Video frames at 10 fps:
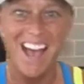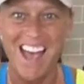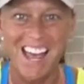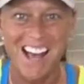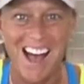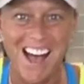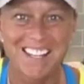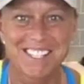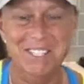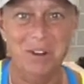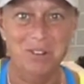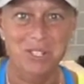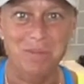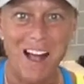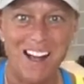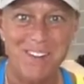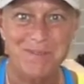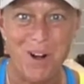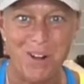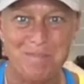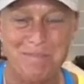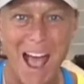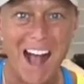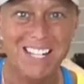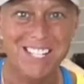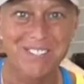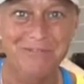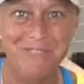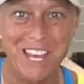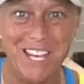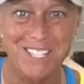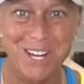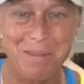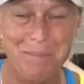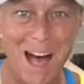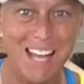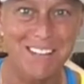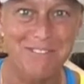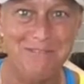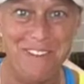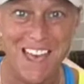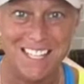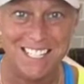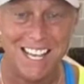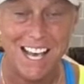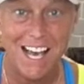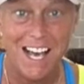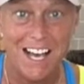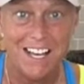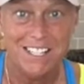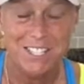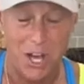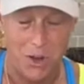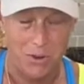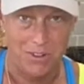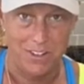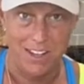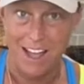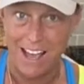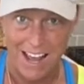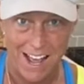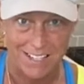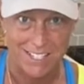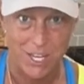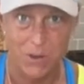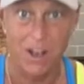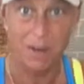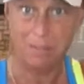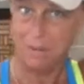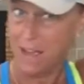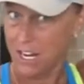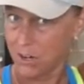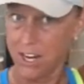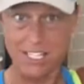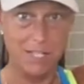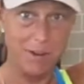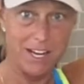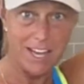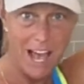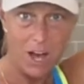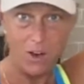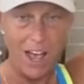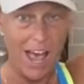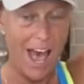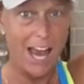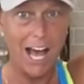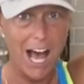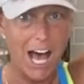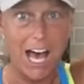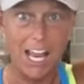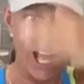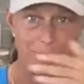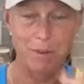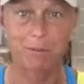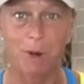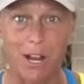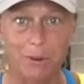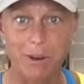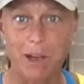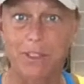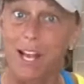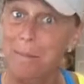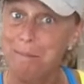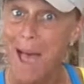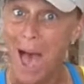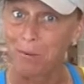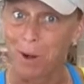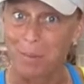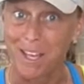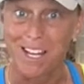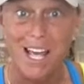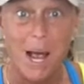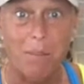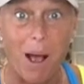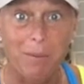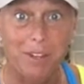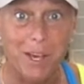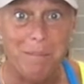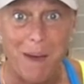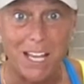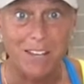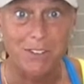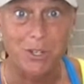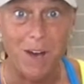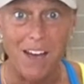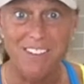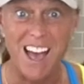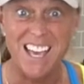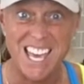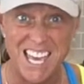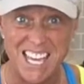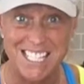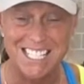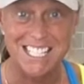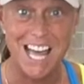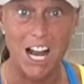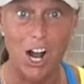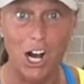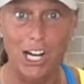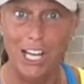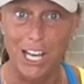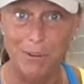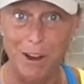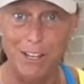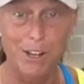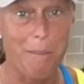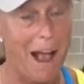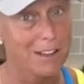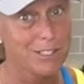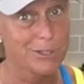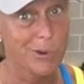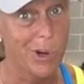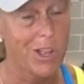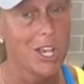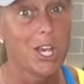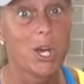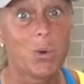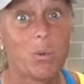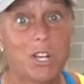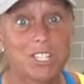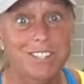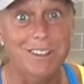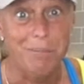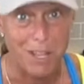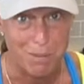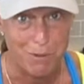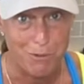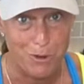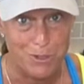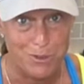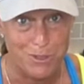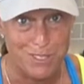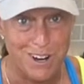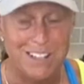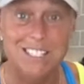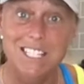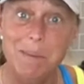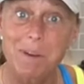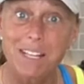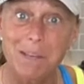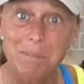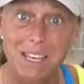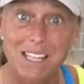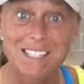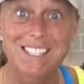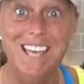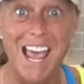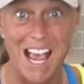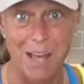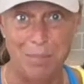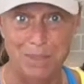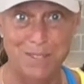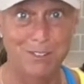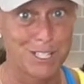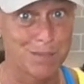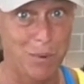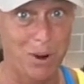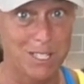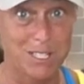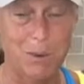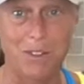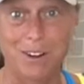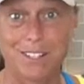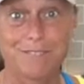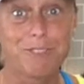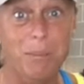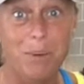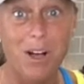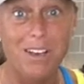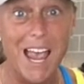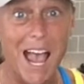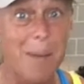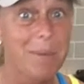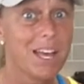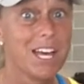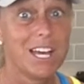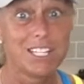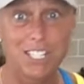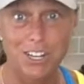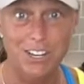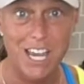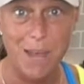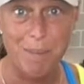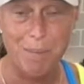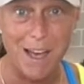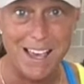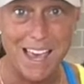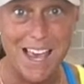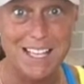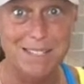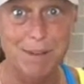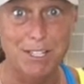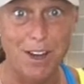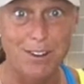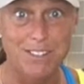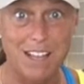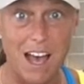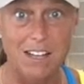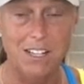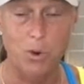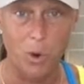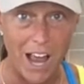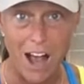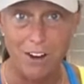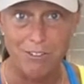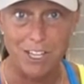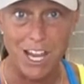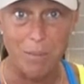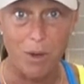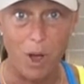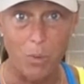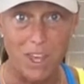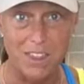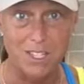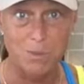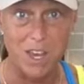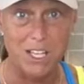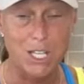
Hey guys, it's Coach Rebecca. Welcome back to Feed Your Body Fit. So, I gotta ask you, I'm kind of crazy right now, hat on. I've been running around like a mad woman. Probably like many of you, I've got kids that are getting ready to go back to school, which the month before school starts typically means camps for sports. So whether it's football camp, cheer camp, in my case, my daughter's got choreography camp all week this week.